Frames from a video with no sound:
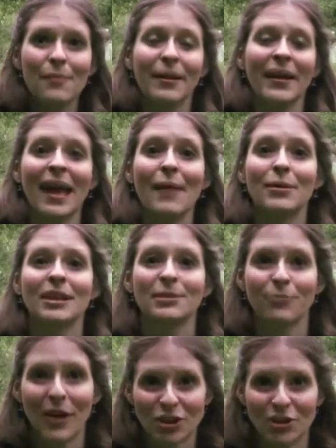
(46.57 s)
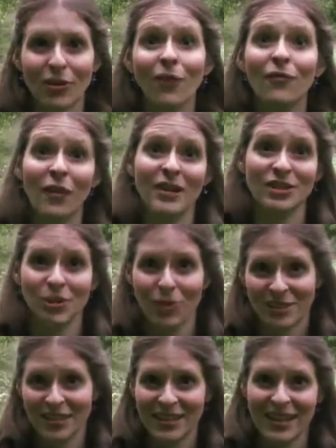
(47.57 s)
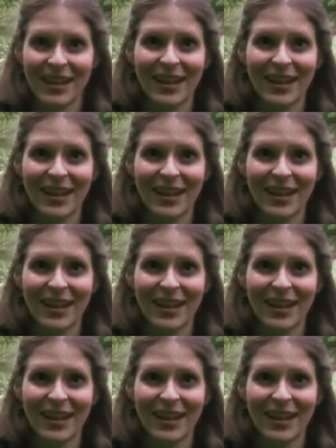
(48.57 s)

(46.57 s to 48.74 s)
became an expression of virtuosity,